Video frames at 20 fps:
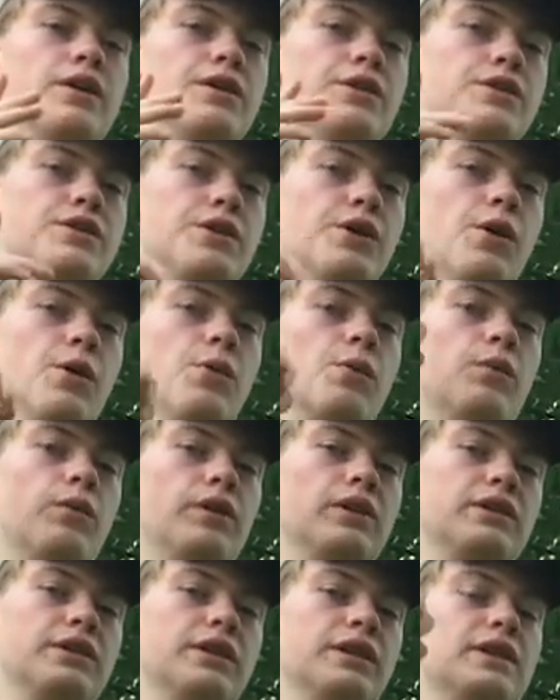So what
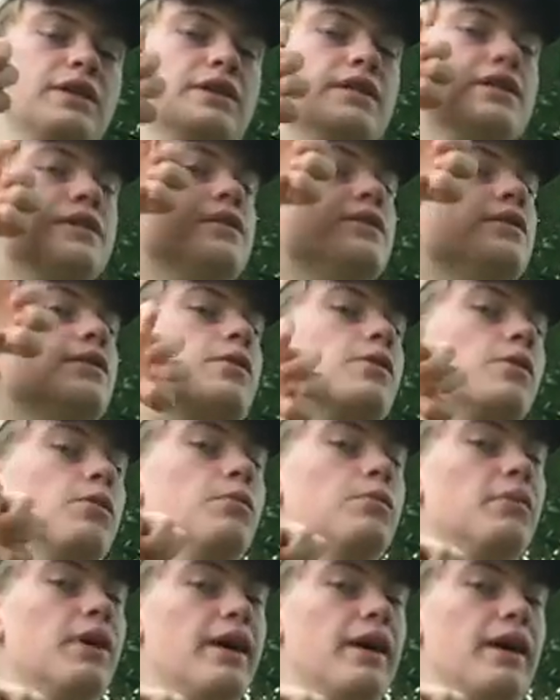it does is,
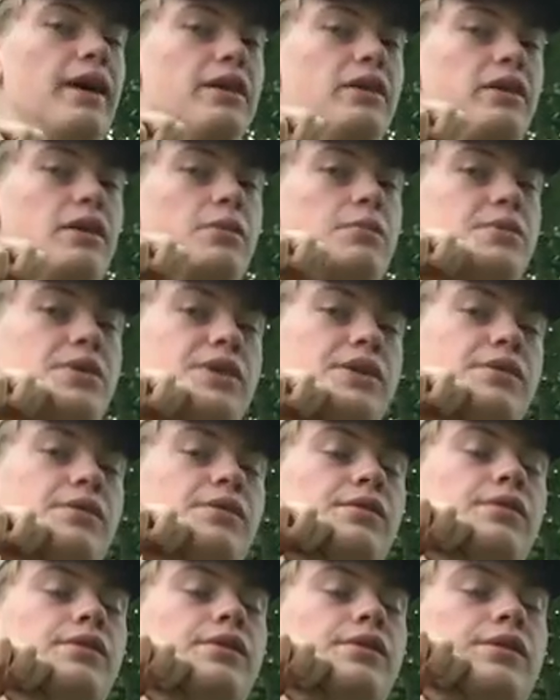my hand comes in,
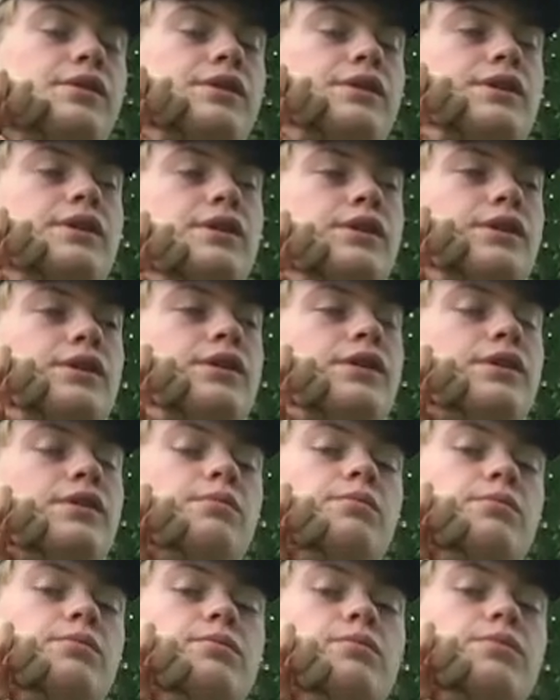
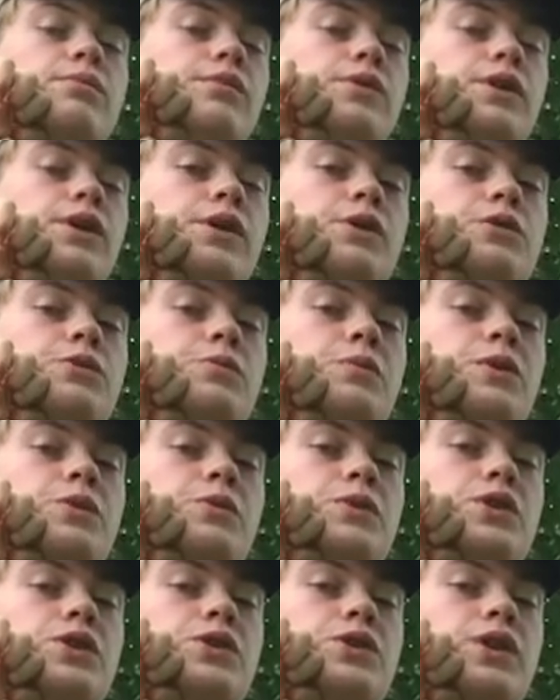knuckles
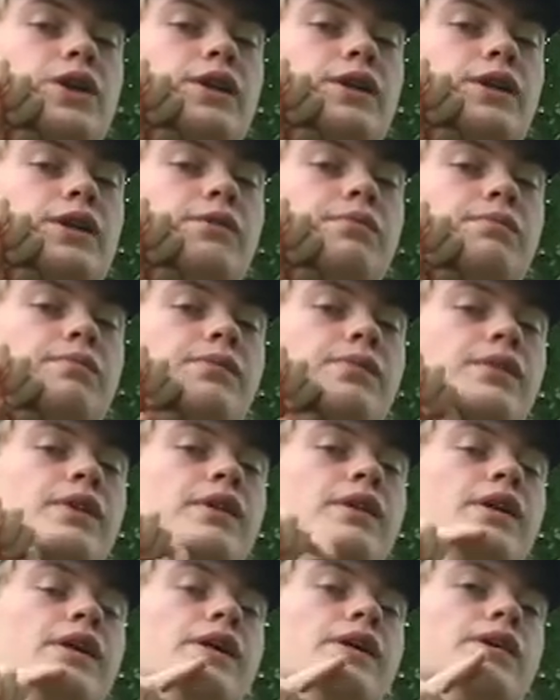between the jawline,
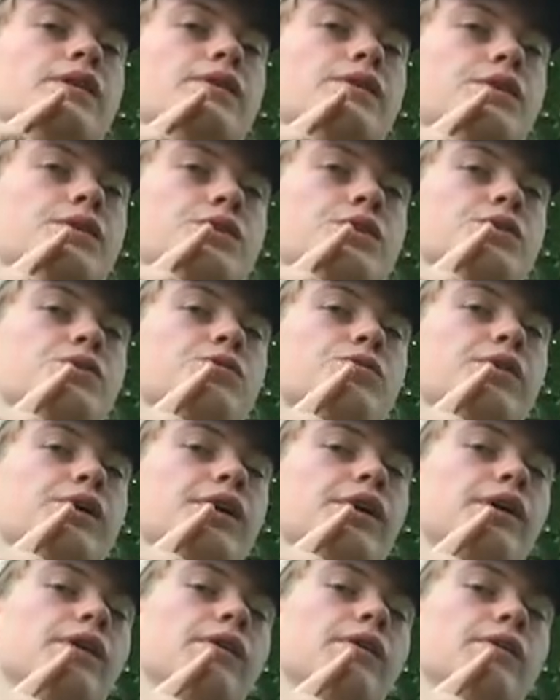the
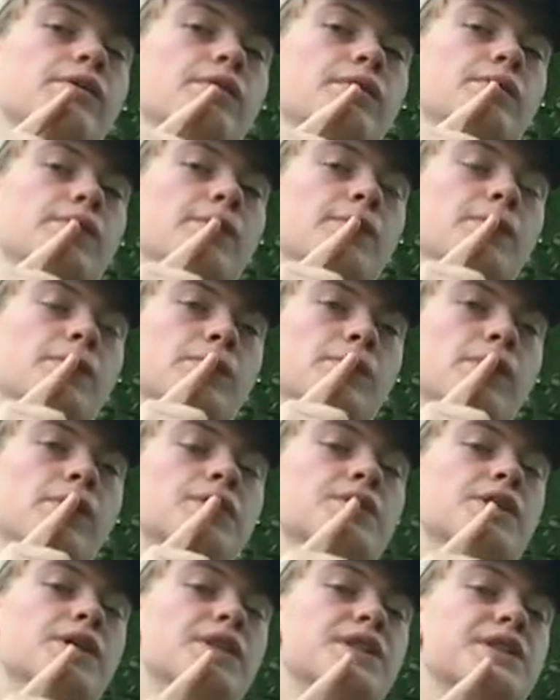string
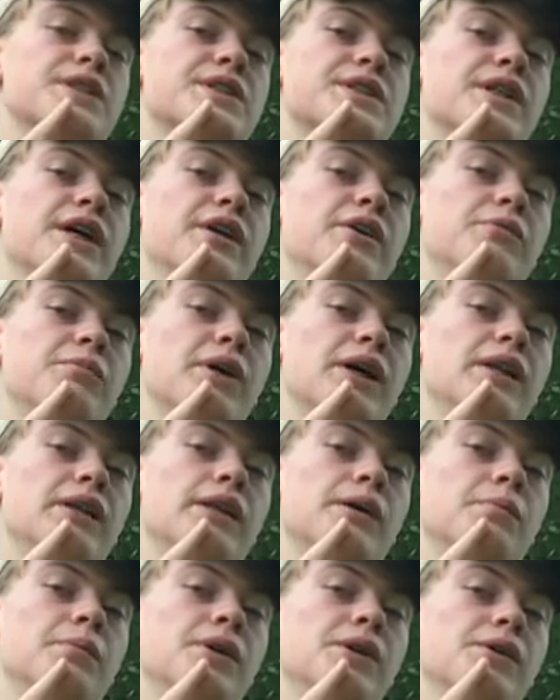runs on the side of my
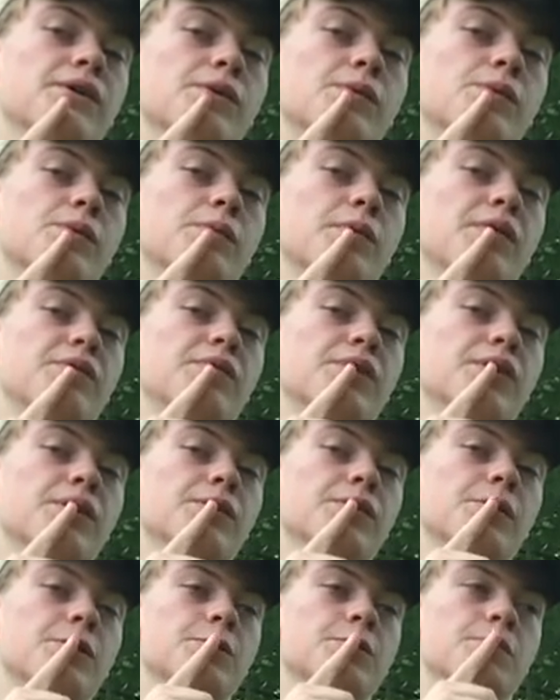lip here where my finger
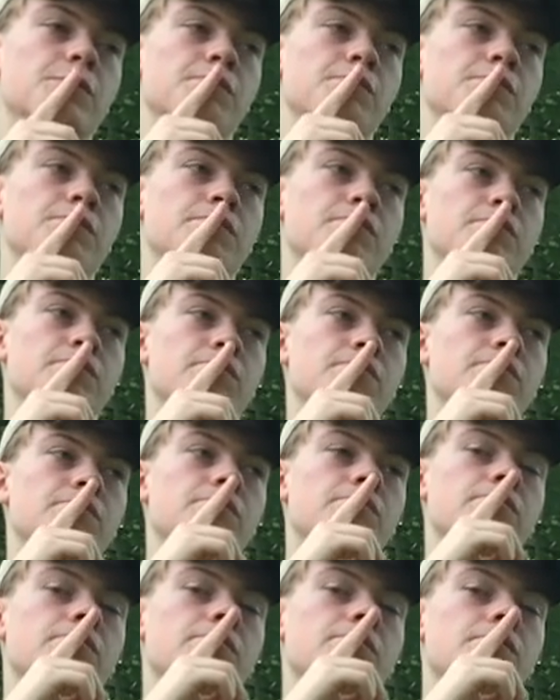does.
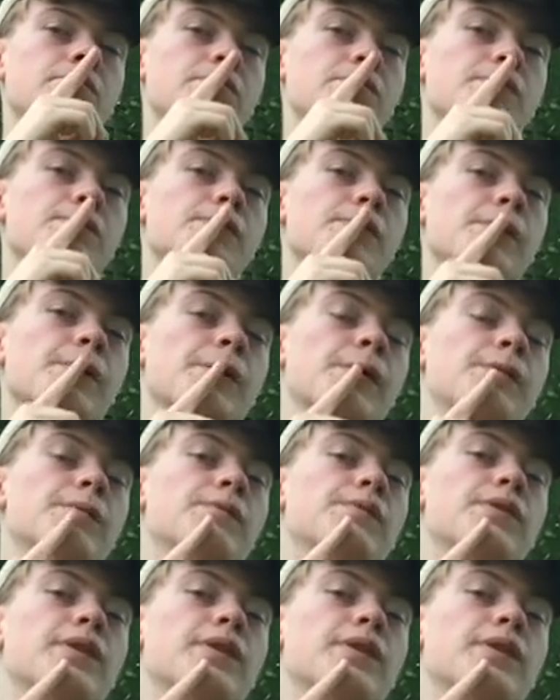Alright?